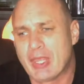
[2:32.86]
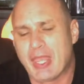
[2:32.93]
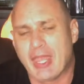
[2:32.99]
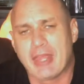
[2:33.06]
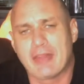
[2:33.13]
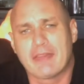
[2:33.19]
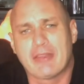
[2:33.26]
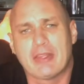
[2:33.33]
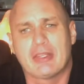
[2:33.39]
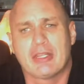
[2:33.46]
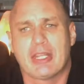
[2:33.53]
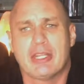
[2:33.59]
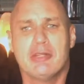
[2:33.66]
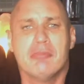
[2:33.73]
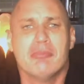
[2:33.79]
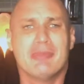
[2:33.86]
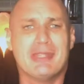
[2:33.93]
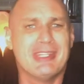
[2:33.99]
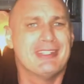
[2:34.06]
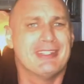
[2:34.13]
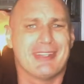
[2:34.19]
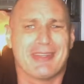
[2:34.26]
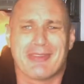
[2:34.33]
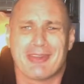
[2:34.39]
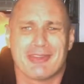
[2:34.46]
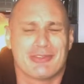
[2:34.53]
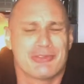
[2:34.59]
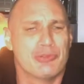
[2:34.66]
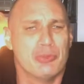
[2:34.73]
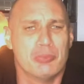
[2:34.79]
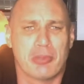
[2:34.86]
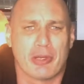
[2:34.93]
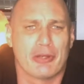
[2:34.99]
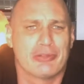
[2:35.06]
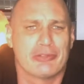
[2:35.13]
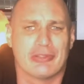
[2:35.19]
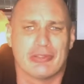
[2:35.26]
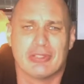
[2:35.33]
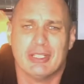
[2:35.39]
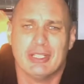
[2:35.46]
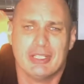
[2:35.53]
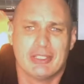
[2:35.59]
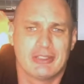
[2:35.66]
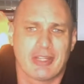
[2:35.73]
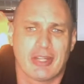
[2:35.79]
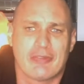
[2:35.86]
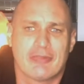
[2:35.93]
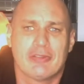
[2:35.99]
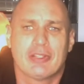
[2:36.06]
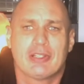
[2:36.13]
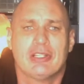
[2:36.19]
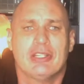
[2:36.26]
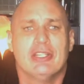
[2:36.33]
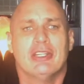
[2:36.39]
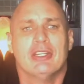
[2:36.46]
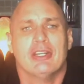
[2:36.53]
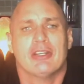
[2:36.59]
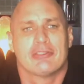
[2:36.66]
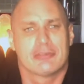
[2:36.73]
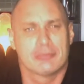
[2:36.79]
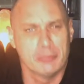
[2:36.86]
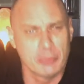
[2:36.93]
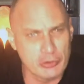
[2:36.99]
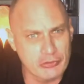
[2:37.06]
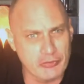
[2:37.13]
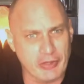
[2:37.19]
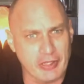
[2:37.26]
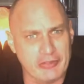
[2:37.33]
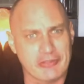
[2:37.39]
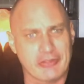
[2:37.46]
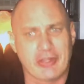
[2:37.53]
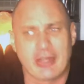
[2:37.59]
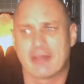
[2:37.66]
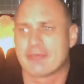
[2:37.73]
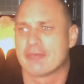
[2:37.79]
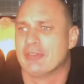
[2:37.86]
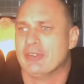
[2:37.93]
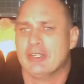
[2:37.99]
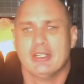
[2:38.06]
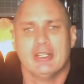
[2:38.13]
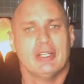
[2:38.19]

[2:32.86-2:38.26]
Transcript: And then any media that is too bloated, definitely smush that stuff.